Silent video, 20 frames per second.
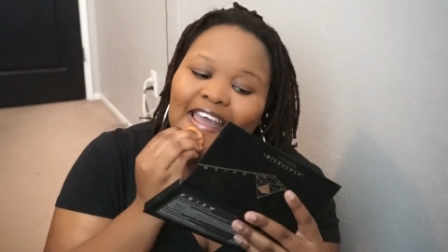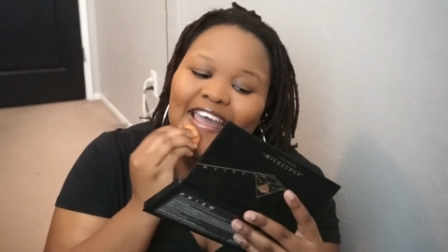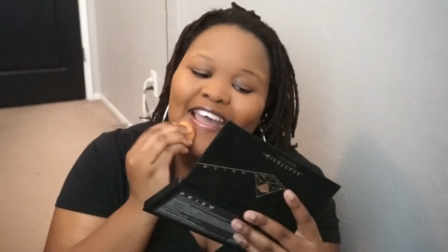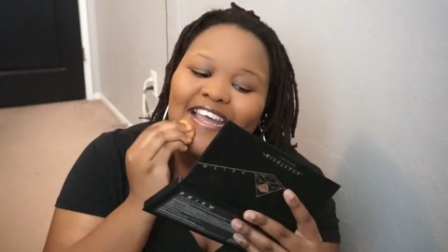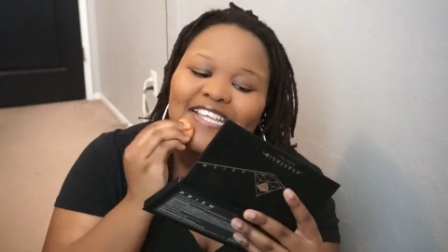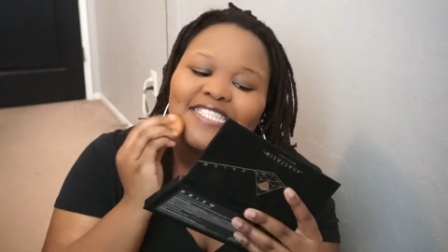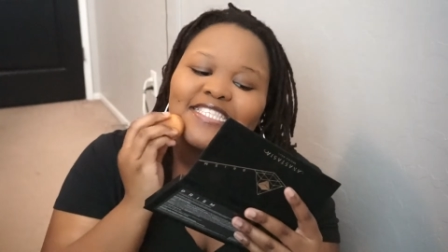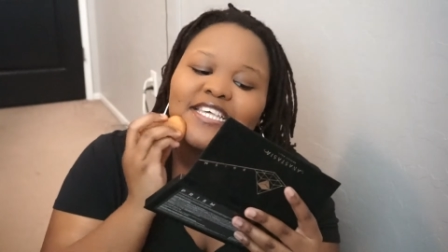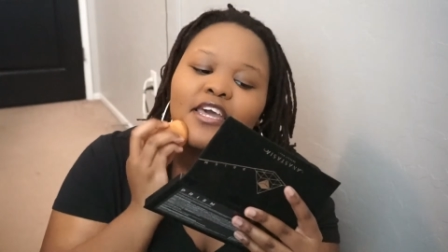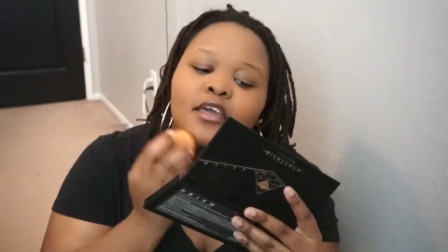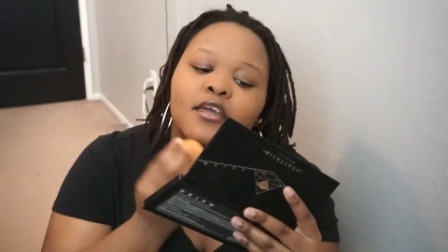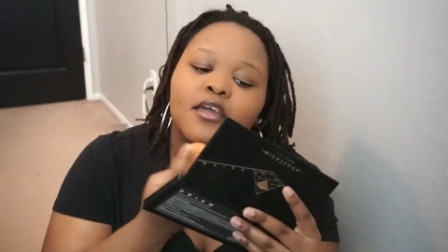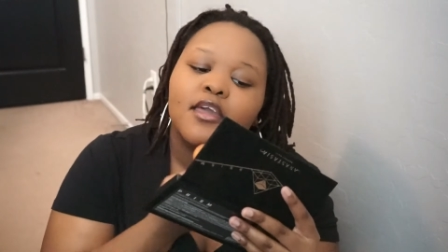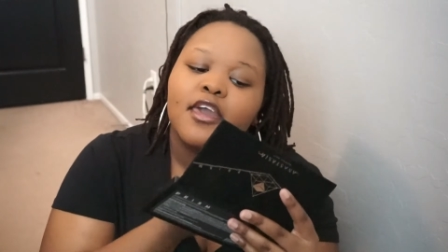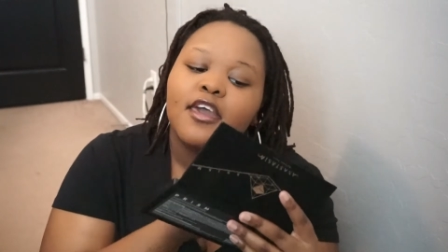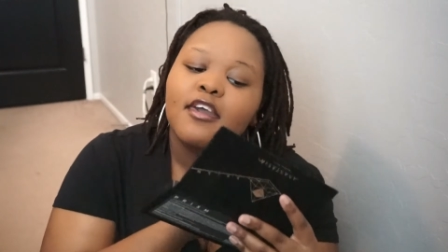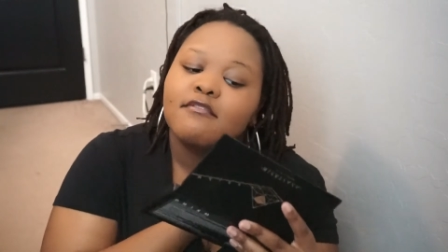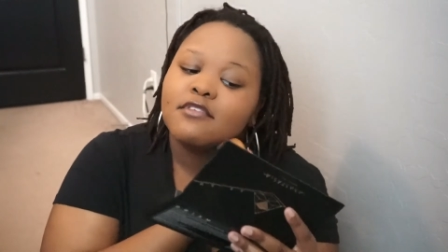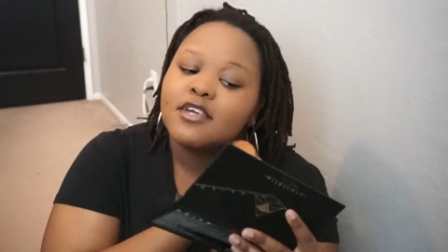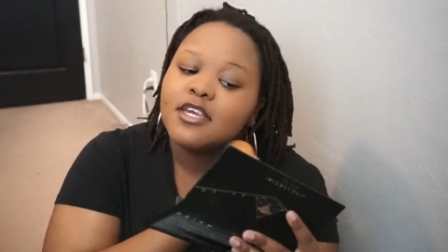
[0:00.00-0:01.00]
as
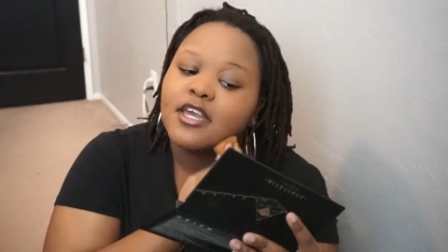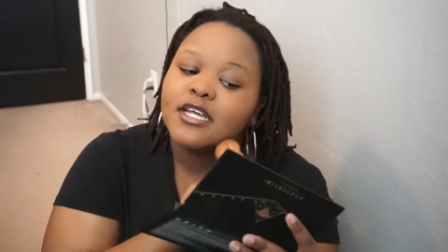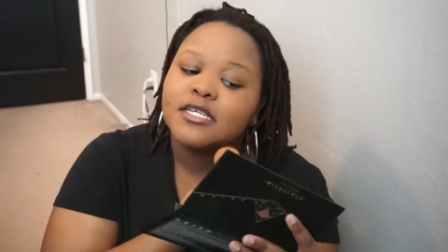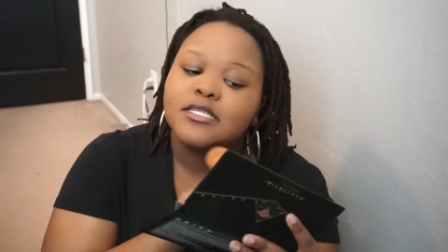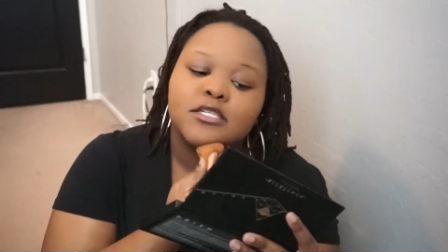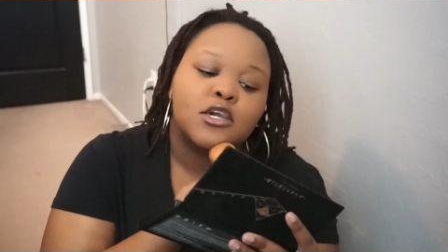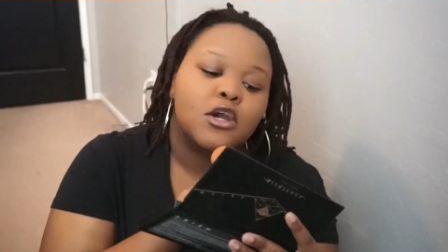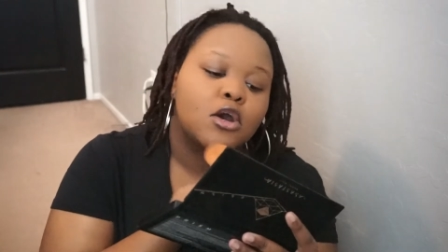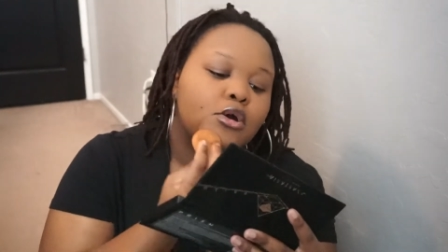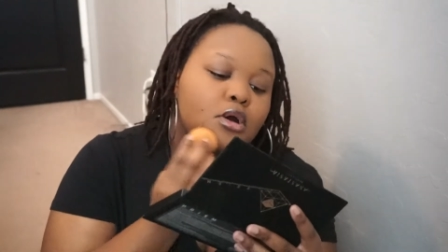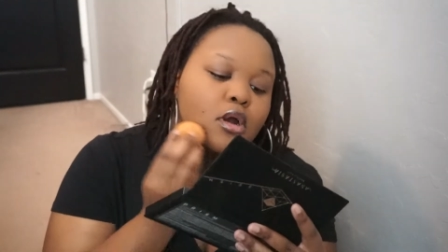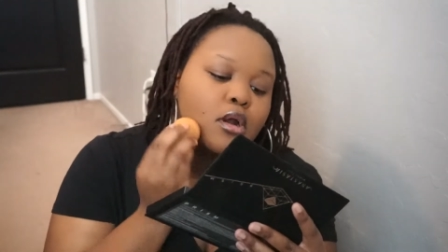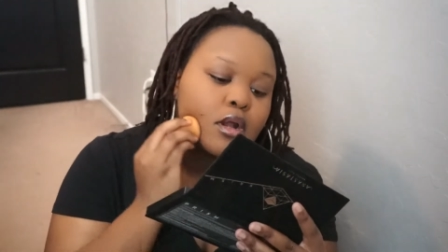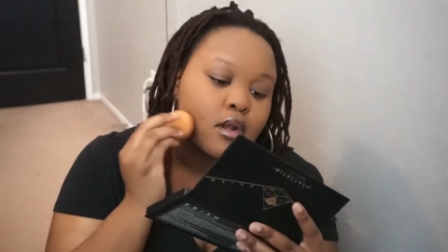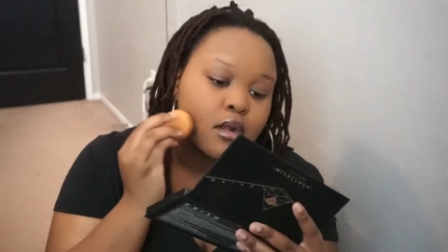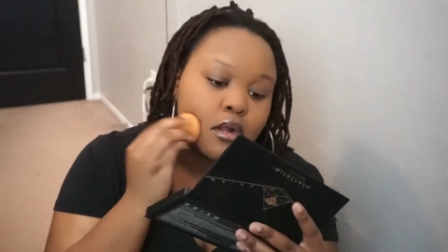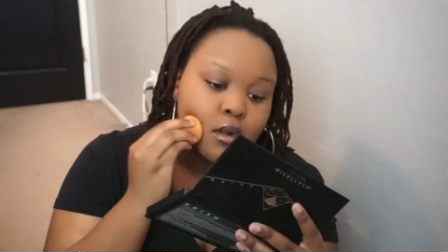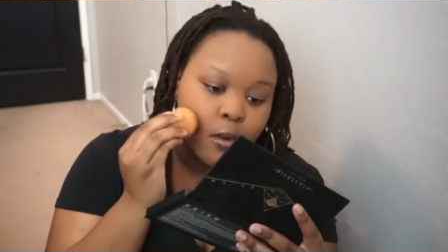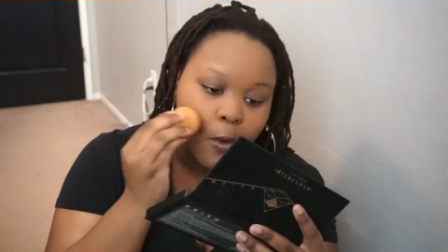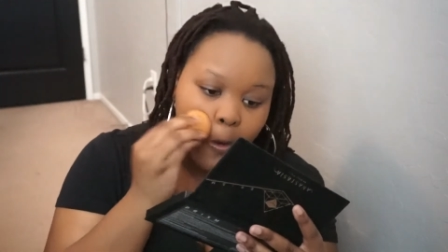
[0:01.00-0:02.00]
heavy as they
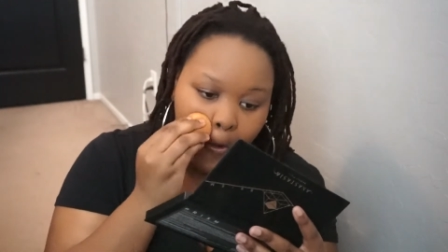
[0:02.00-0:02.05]
are.